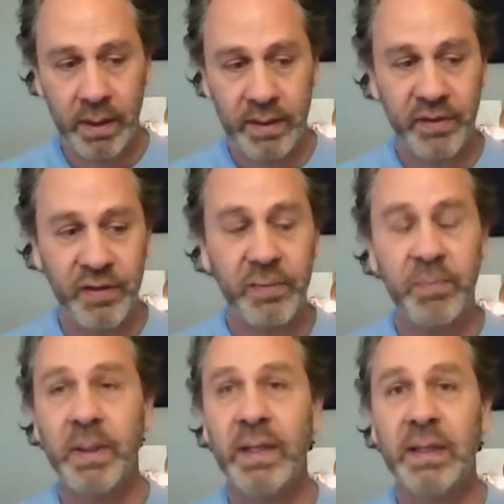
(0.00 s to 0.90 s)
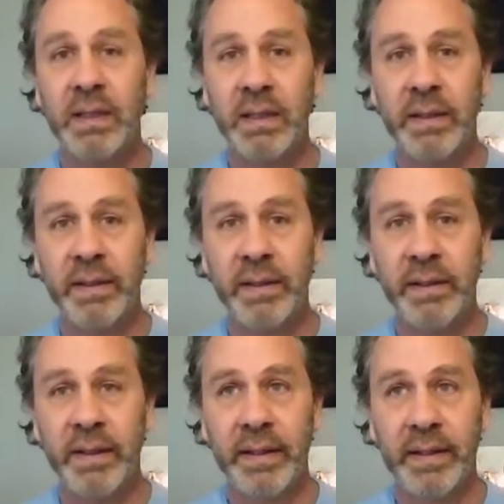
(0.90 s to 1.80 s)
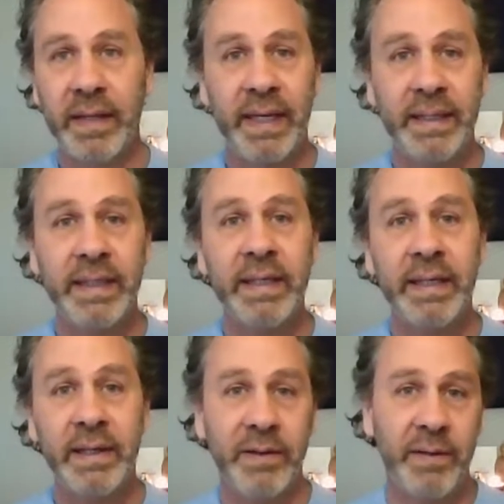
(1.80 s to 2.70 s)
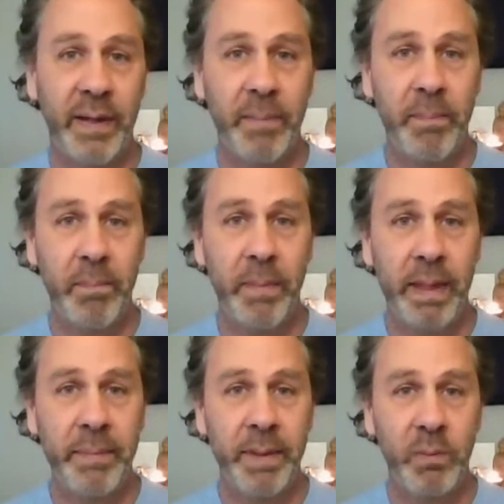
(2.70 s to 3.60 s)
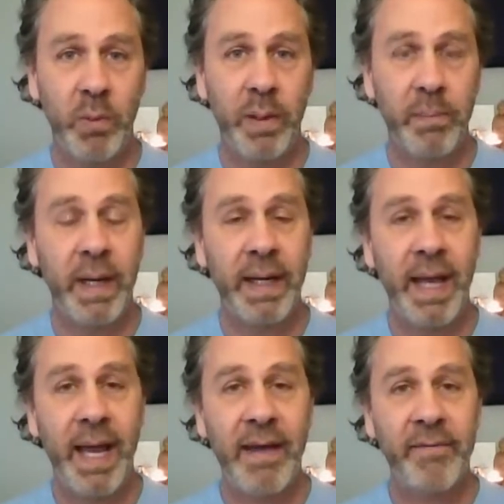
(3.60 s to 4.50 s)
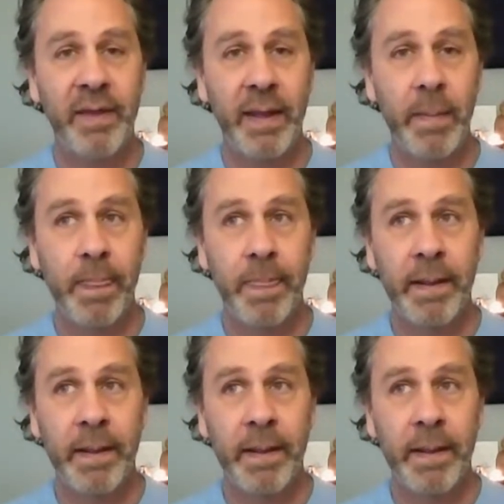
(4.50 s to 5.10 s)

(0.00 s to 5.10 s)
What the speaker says: dispel the idea that maybe one might have that,